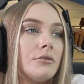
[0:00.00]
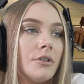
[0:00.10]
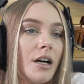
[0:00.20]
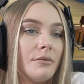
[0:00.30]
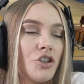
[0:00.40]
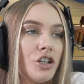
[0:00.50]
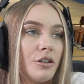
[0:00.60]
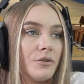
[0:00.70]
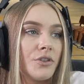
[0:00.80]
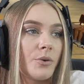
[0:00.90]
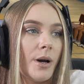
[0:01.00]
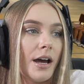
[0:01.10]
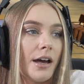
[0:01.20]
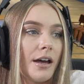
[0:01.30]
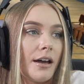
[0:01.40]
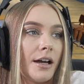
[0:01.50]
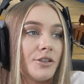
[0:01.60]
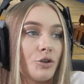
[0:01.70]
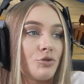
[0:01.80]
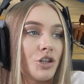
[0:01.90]
Right, I'm shooting with square. I
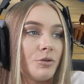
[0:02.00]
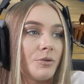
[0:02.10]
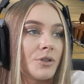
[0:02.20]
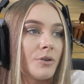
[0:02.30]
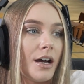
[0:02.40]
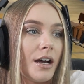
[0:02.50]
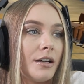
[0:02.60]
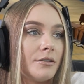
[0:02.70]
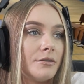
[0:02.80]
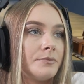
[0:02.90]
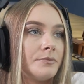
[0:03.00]
don't shoot with square.